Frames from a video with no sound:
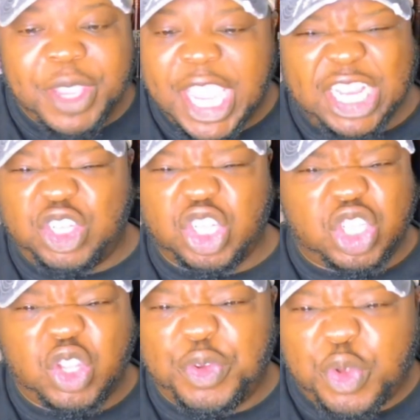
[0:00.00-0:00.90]
and you just
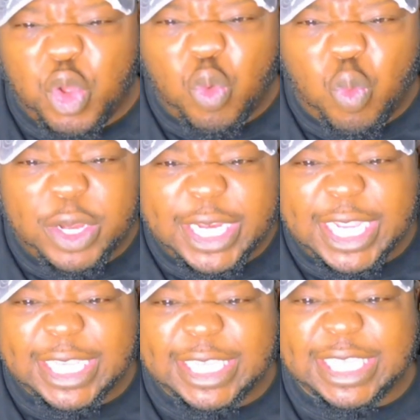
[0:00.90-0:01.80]
don't know what it
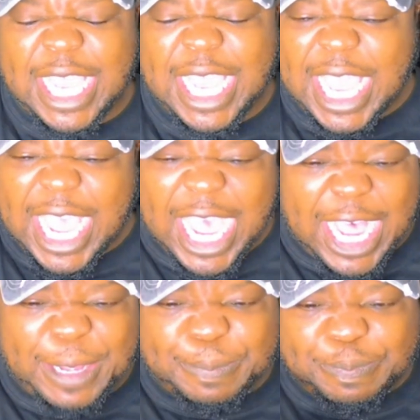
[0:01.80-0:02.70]
is.
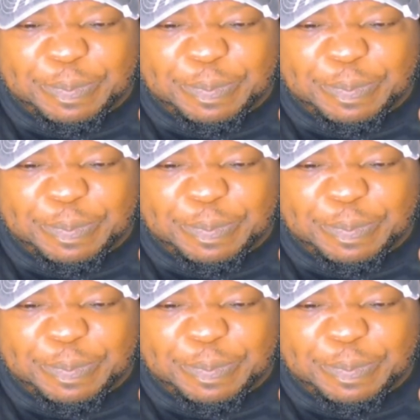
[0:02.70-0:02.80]
Um,